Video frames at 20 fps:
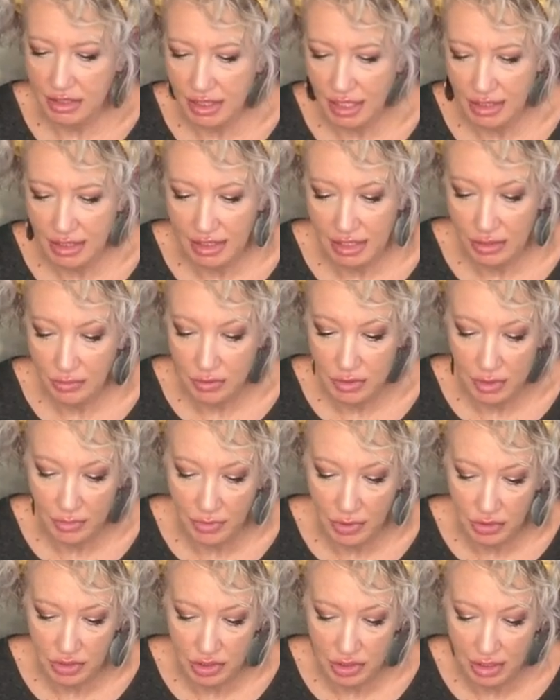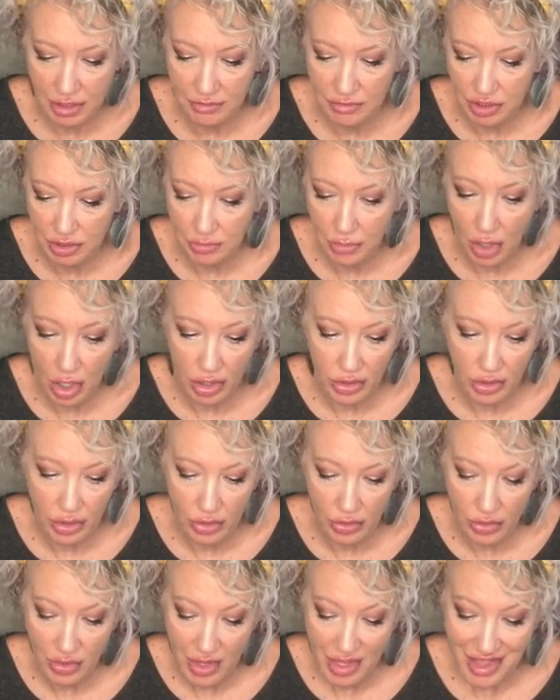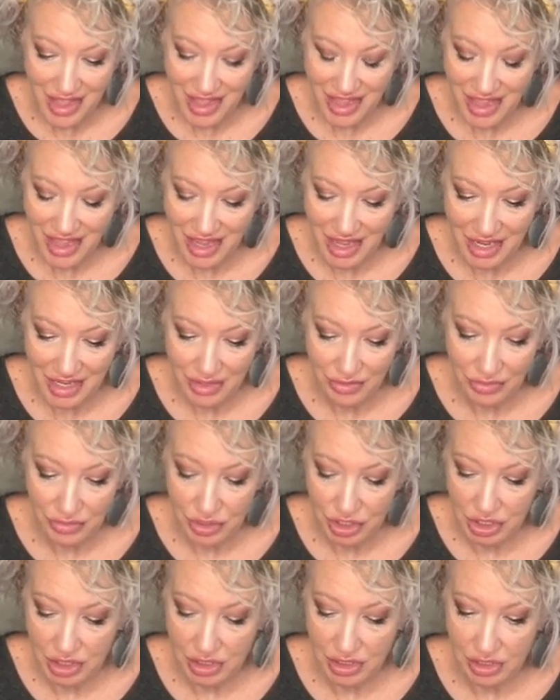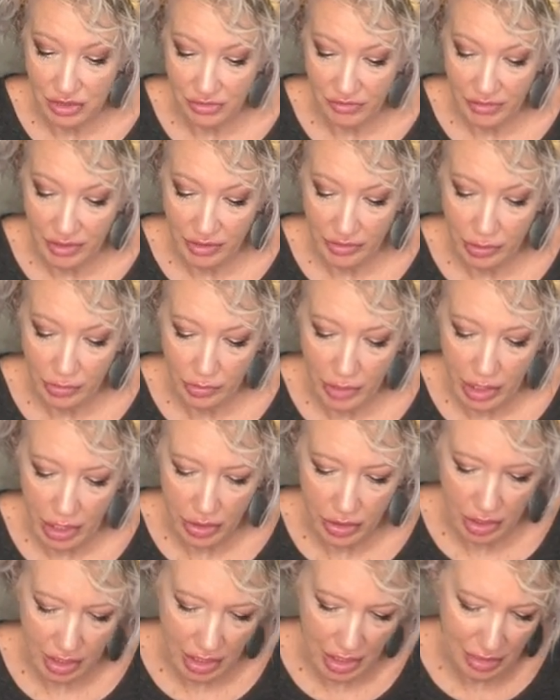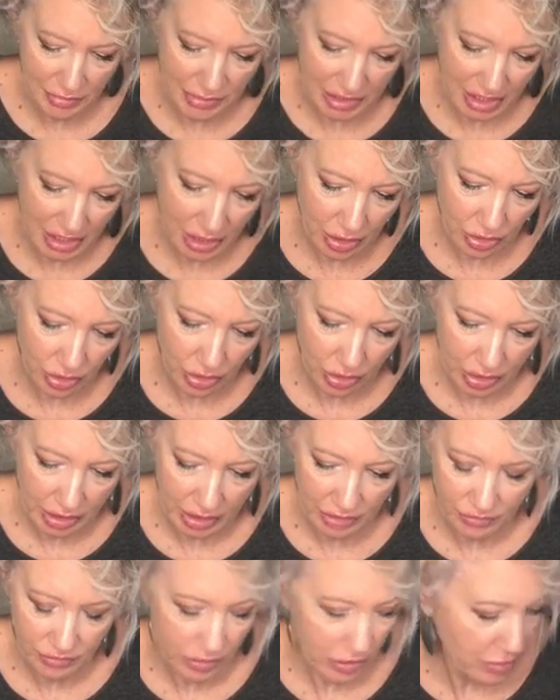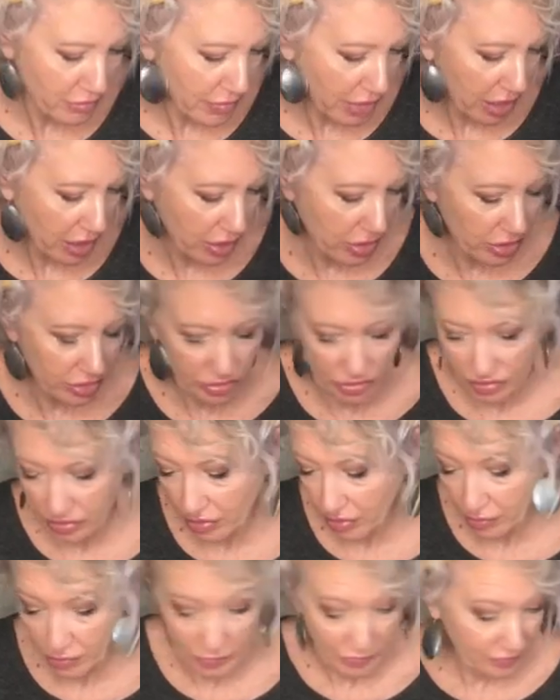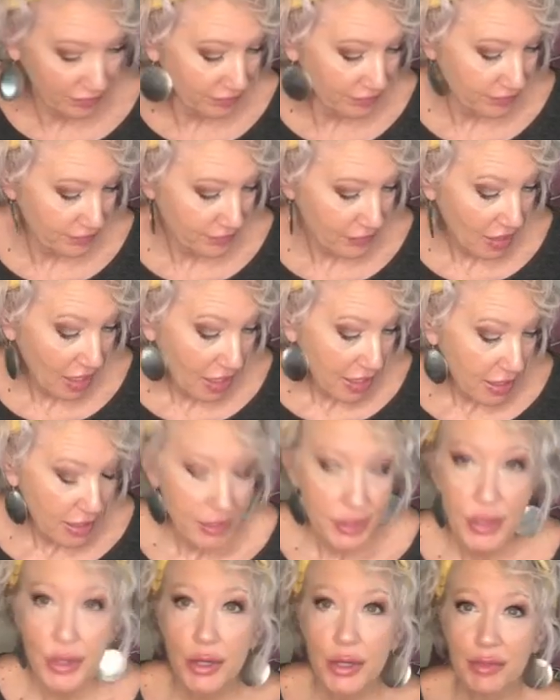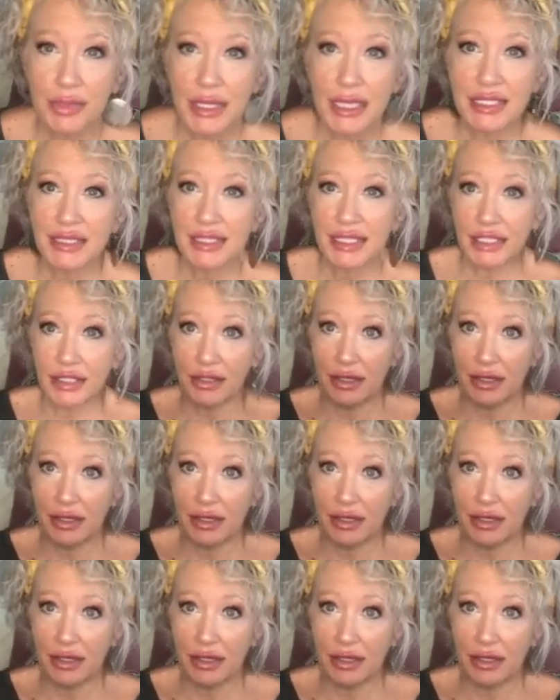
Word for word: I, it was supposed to come tomorrow and which is very rare. It came a day early for the mail, so no complaints here.